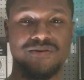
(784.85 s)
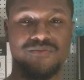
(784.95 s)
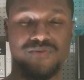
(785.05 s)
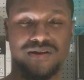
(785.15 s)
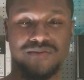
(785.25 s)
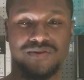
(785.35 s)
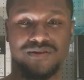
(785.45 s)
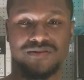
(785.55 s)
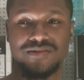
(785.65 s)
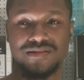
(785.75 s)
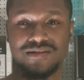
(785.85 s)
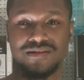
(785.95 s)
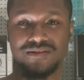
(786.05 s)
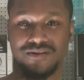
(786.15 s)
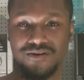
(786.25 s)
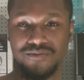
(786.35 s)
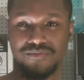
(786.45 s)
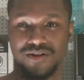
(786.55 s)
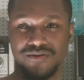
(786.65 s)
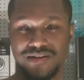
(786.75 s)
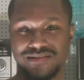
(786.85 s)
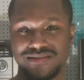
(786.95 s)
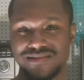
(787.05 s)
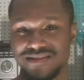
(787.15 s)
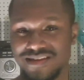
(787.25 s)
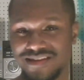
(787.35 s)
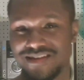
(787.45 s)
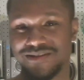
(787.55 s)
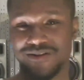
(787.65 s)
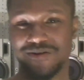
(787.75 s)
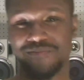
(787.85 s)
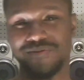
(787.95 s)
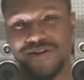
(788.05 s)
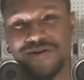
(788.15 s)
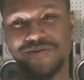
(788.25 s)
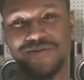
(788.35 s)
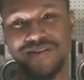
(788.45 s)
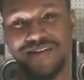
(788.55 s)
up winning because he did a low blow, a sneaky low blow.